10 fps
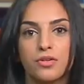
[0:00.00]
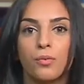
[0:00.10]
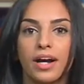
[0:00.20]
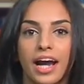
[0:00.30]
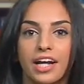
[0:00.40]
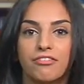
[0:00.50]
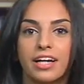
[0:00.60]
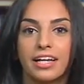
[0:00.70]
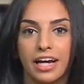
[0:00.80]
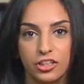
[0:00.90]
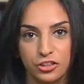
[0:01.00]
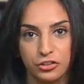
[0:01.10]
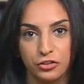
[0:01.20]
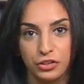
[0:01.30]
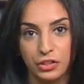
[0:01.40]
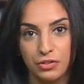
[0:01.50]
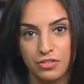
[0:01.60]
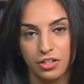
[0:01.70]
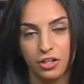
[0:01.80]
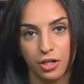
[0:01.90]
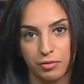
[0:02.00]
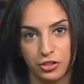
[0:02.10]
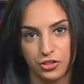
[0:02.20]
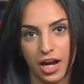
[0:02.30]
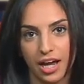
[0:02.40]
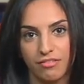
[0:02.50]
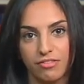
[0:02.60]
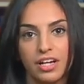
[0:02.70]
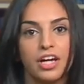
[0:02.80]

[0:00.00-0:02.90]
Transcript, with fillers: what kind of connection you'll use to hook up your drive.